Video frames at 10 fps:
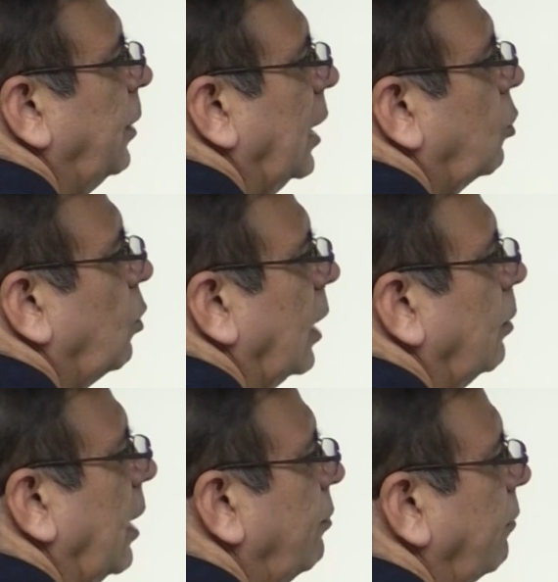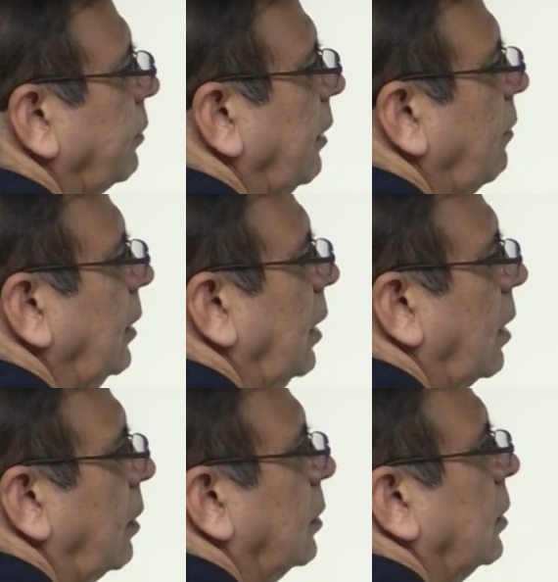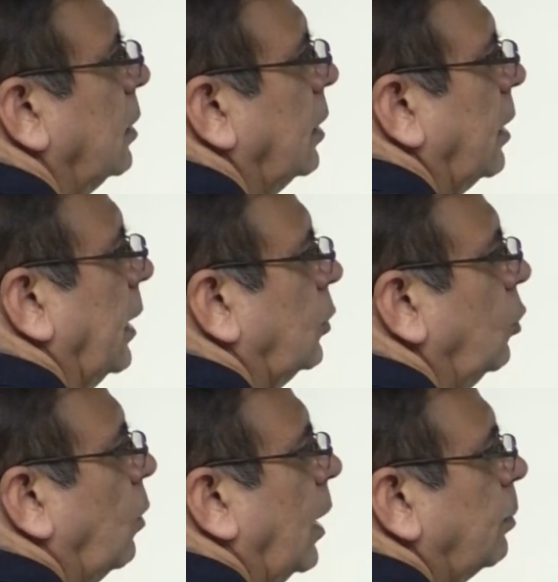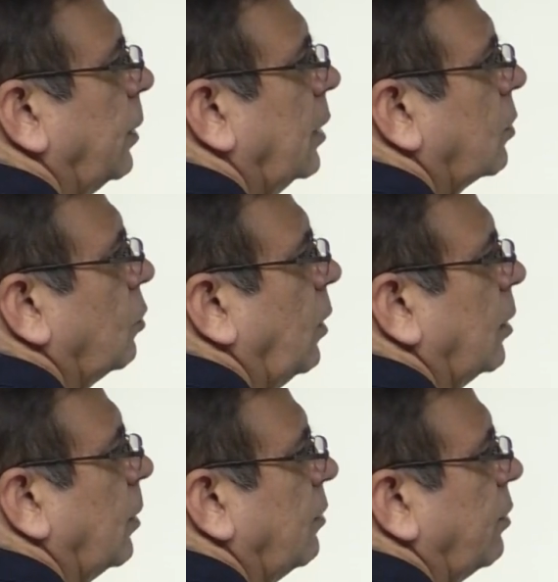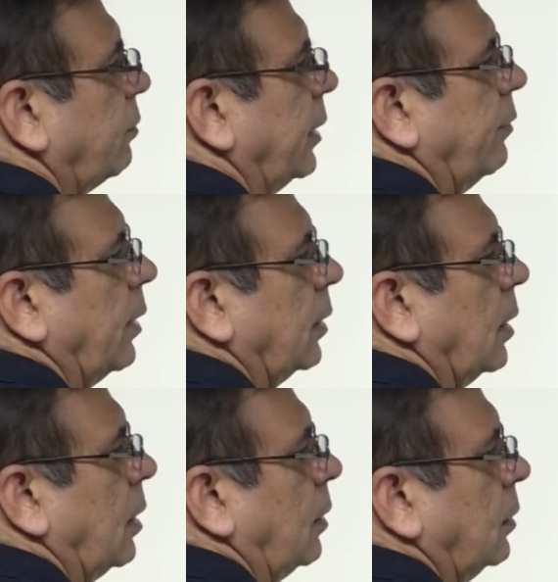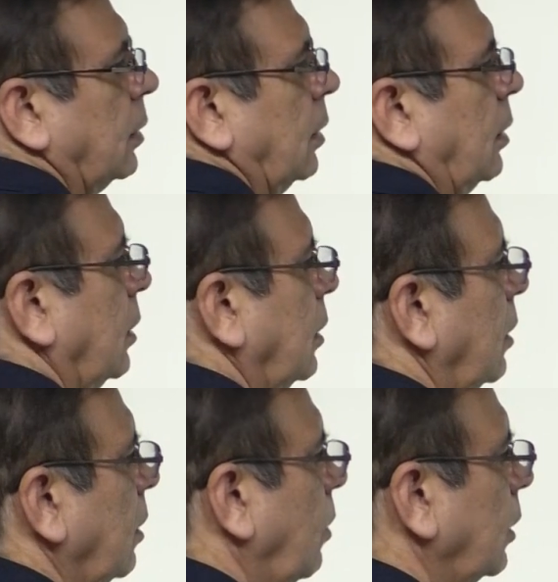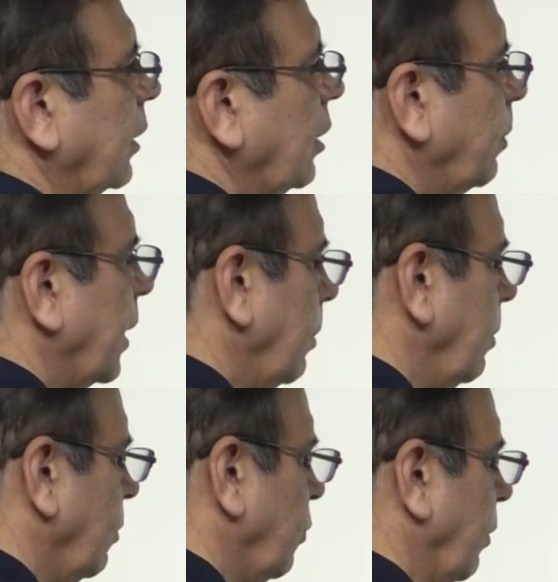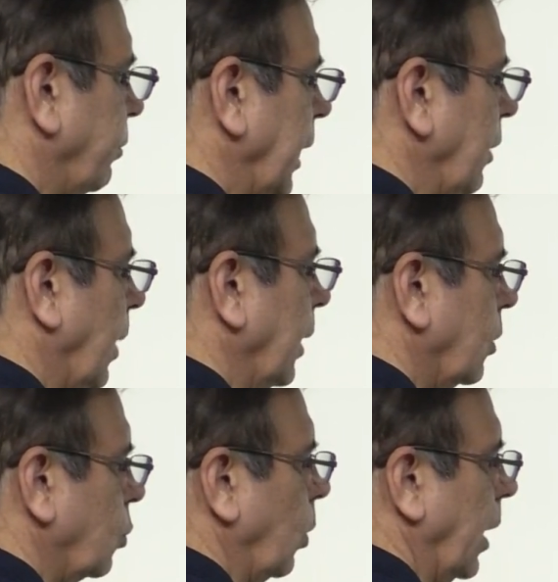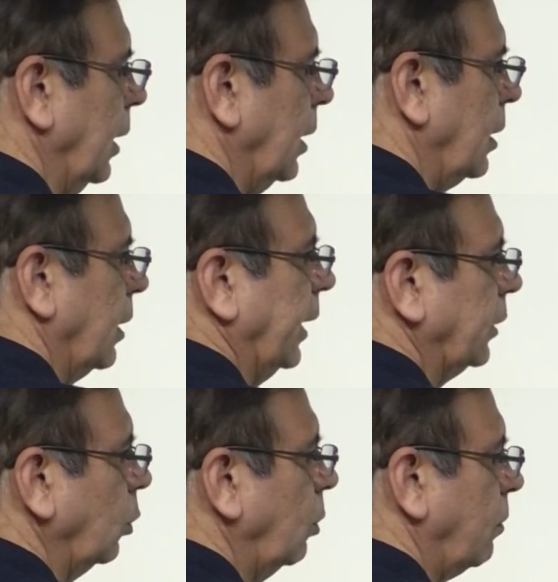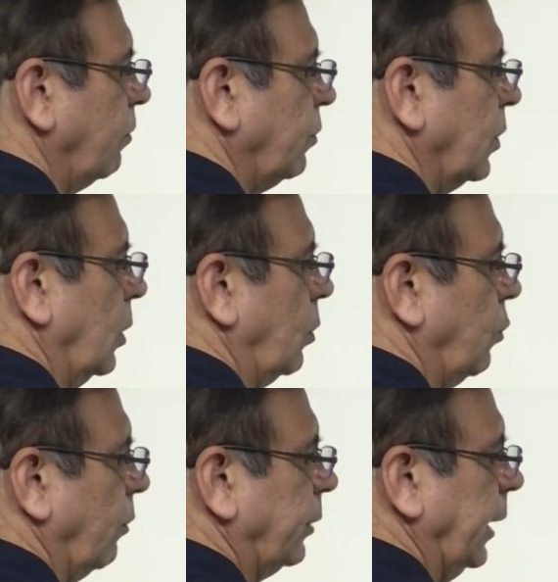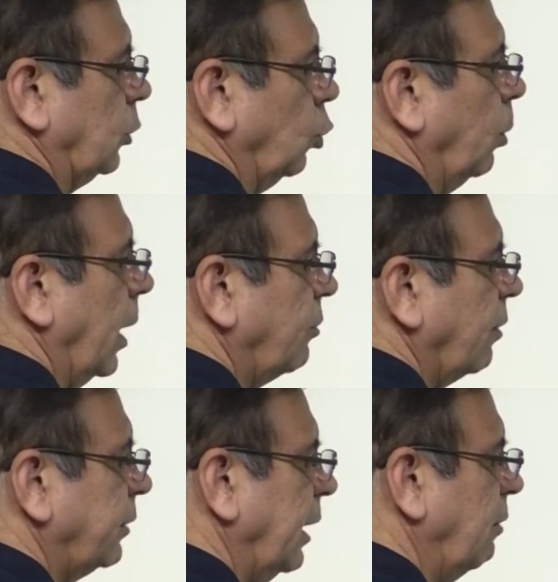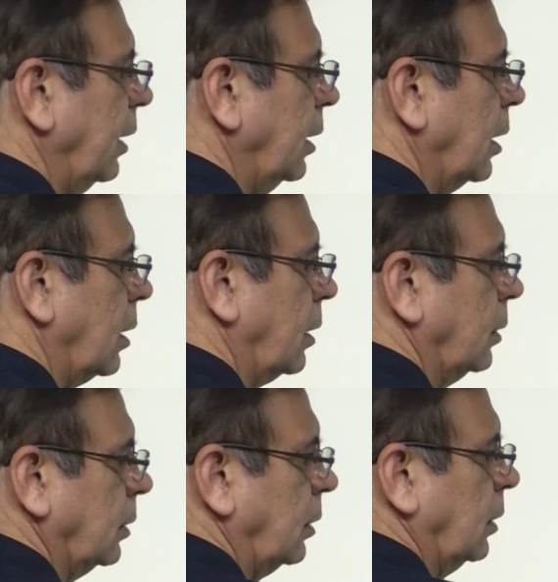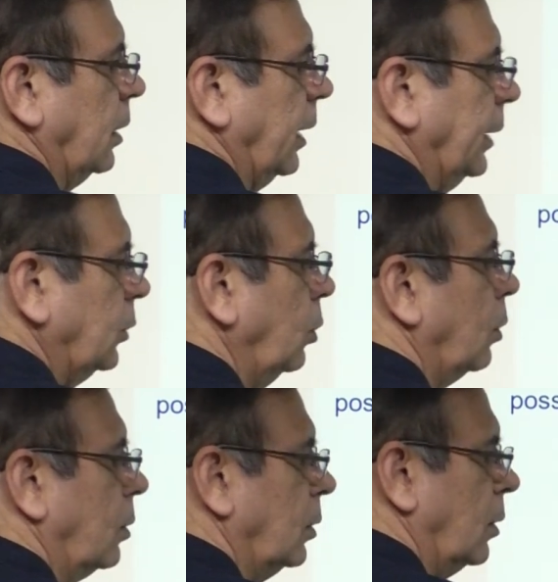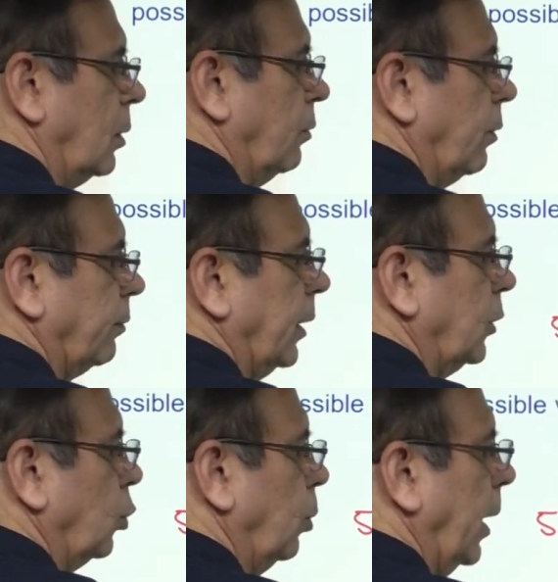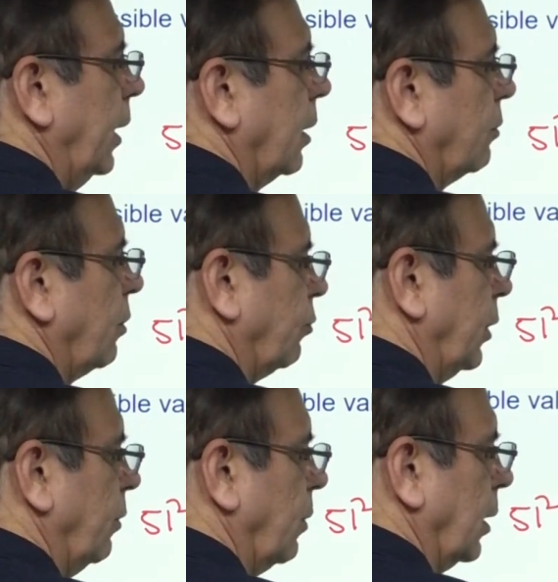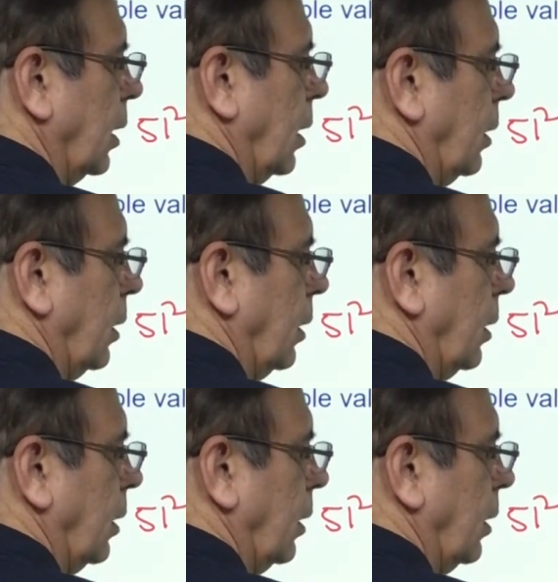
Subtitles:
plus 1 by 51 into 1 plus 1 by 51. What does this become? 51 square into 52 by 51 into 52 by 51.